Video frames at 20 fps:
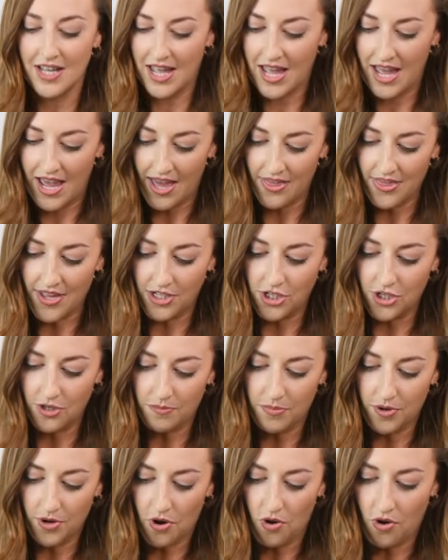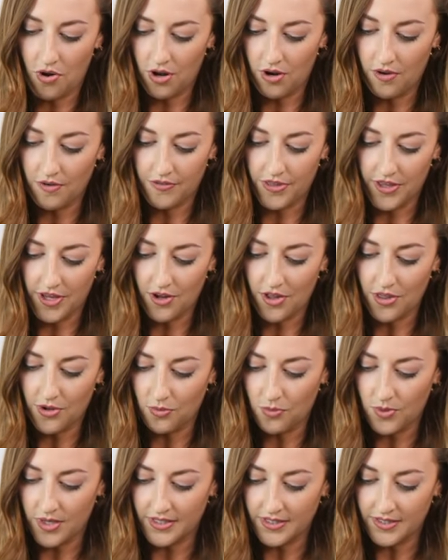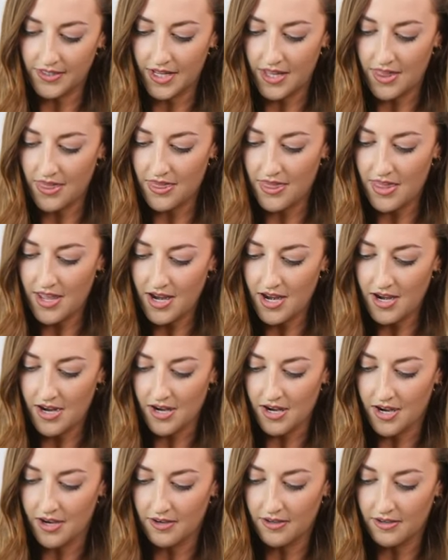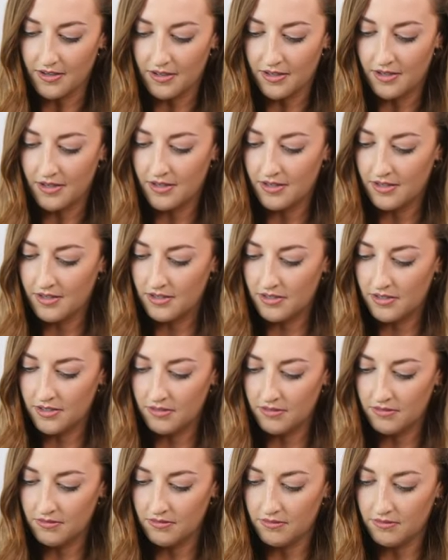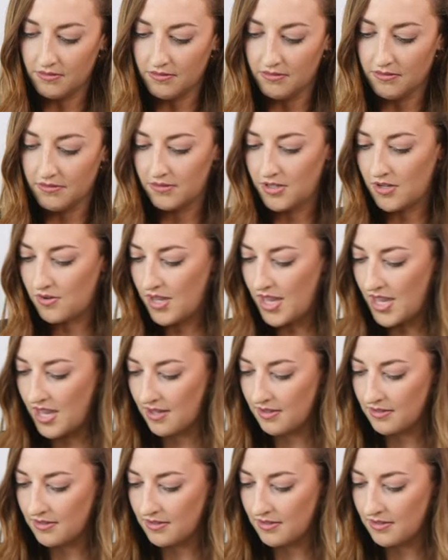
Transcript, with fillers: And then you can put all of the other ones in there. Oh, okay.